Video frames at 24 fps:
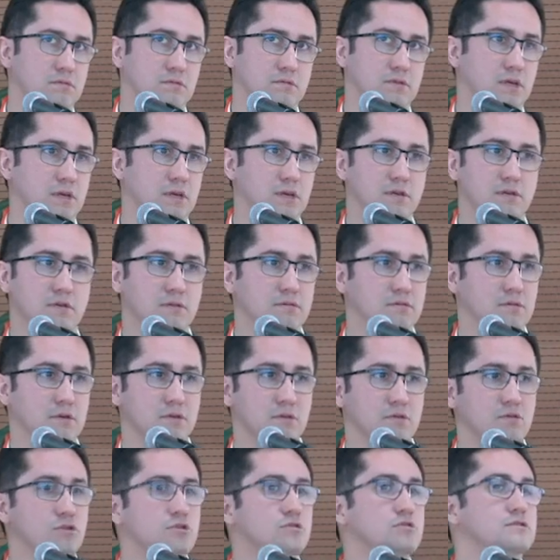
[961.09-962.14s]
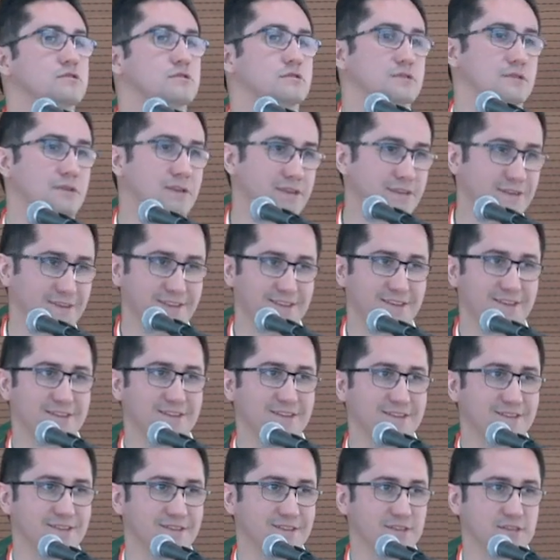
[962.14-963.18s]
they don't use it,
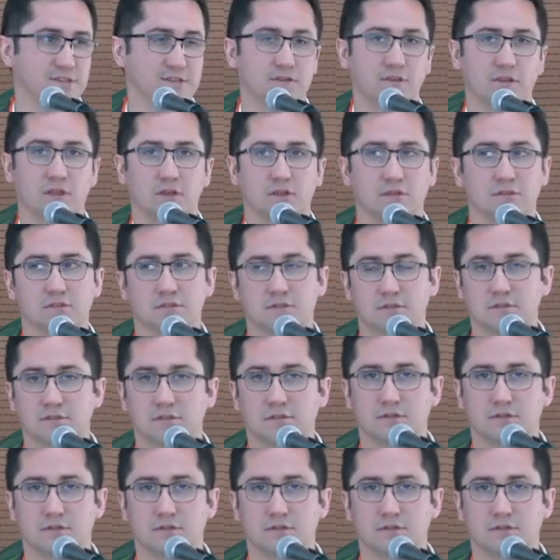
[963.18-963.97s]
these things.